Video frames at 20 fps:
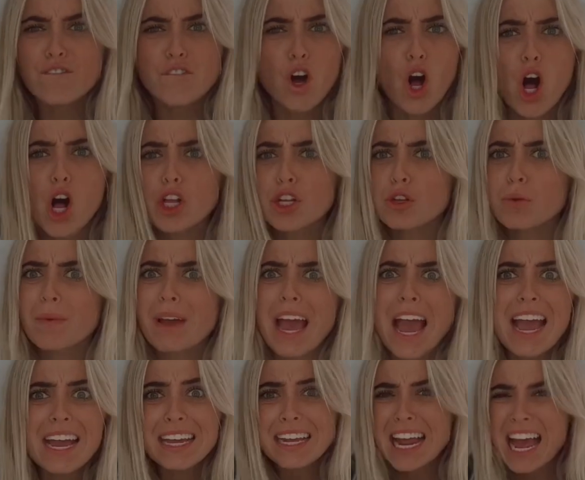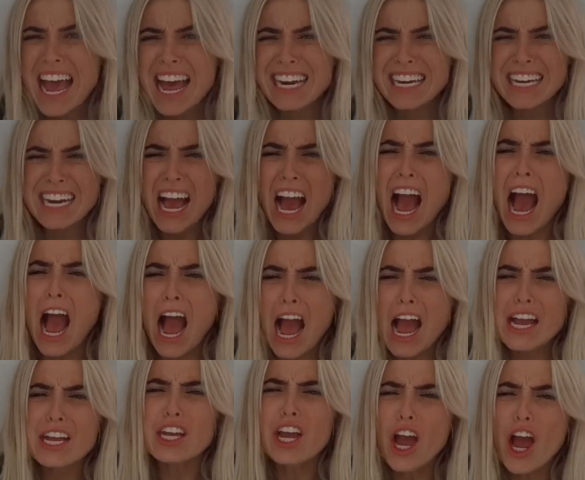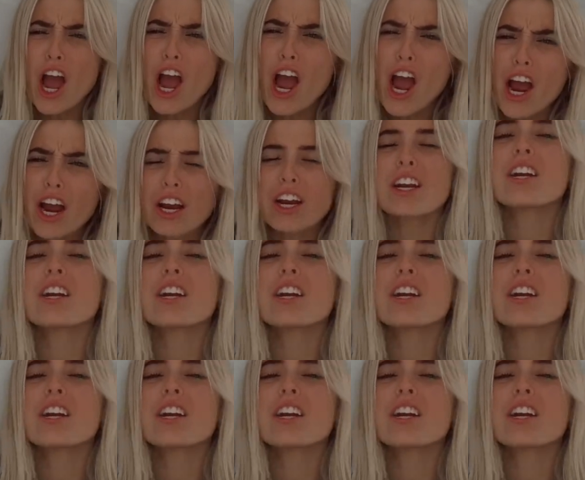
The volume won't go any higher!